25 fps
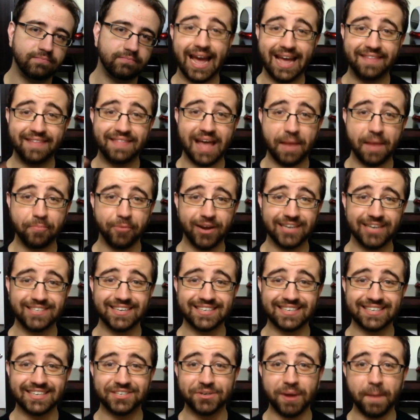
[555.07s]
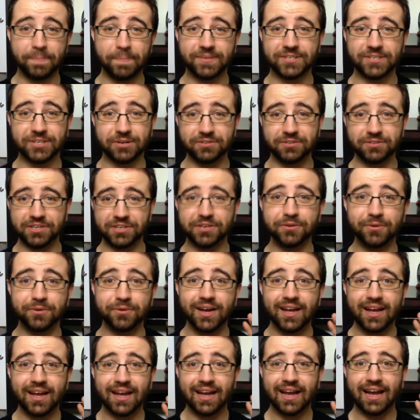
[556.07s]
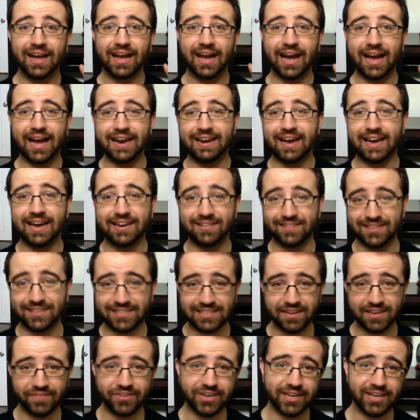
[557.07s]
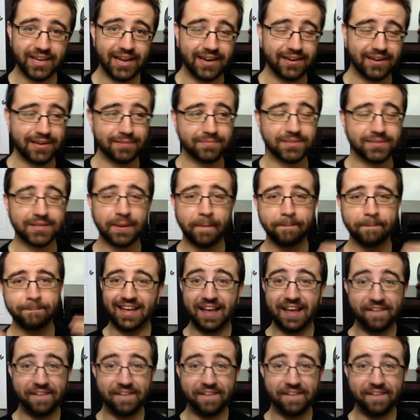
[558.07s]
And that brings us into episode 2, A Night of the Seven Kingdoms.